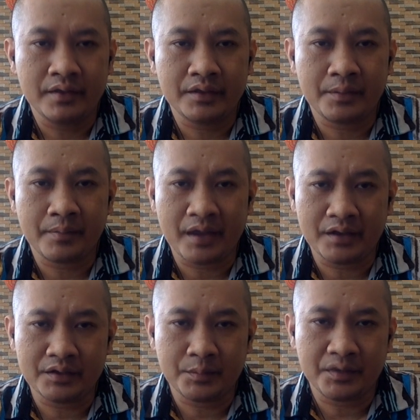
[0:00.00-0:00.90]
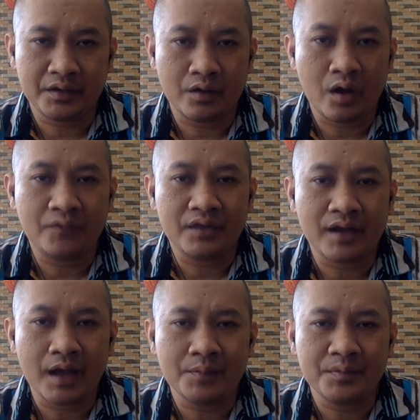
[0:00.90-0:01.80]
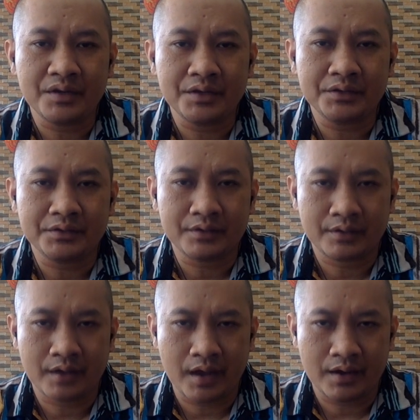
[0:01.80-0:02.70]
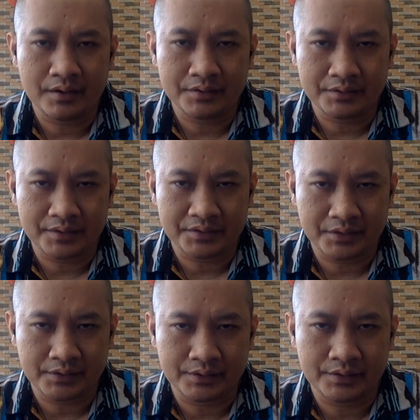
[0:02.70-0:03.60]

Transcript: the management of the company's current assets,